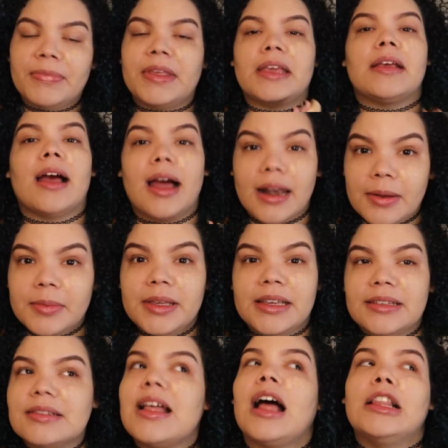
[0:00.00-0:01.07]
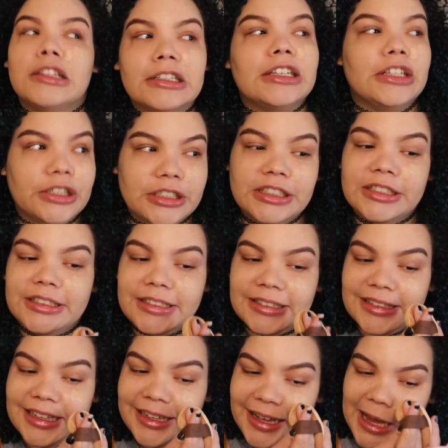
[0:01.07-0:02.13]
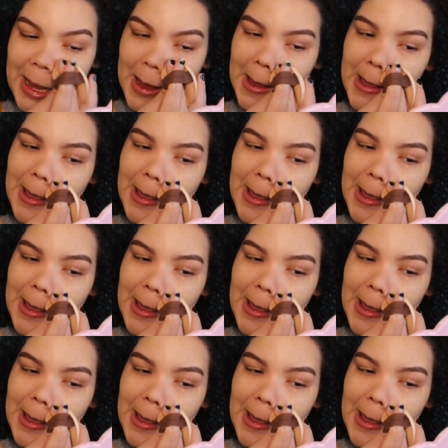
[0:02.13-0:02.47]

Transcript: is not looking good. Like,